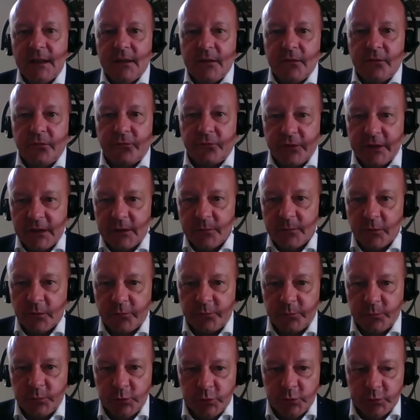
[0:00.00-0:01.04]
freedom of
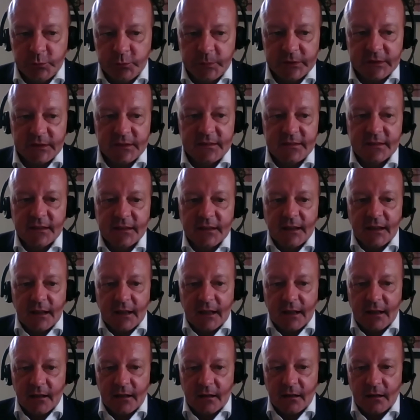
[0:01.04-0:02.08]
movement,
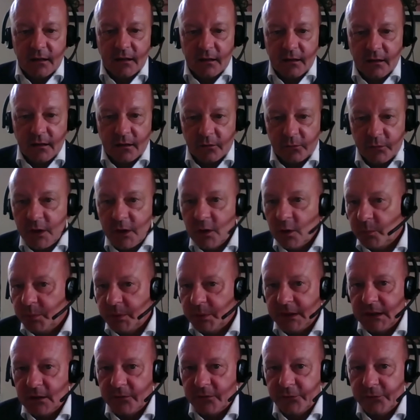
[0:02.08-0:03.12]

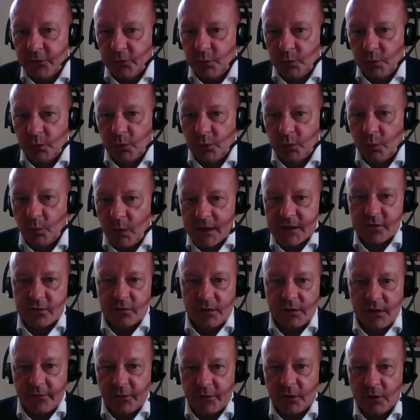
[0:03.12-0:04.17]
reopening of school,
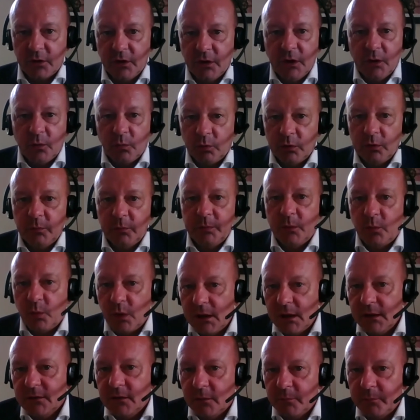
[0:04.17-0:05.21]
whatsoever, will be
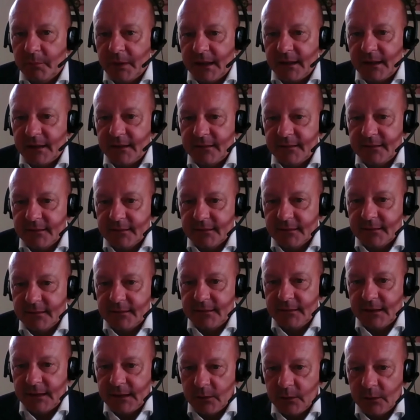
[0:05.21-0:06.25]
welcomed by
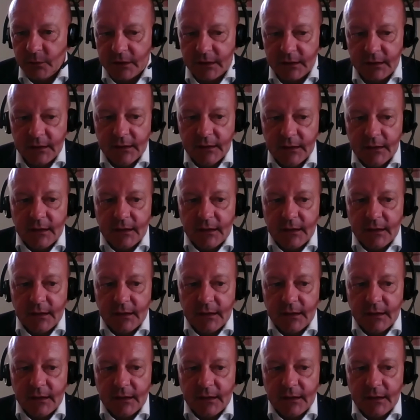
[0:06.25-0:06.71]
ICRC anyway.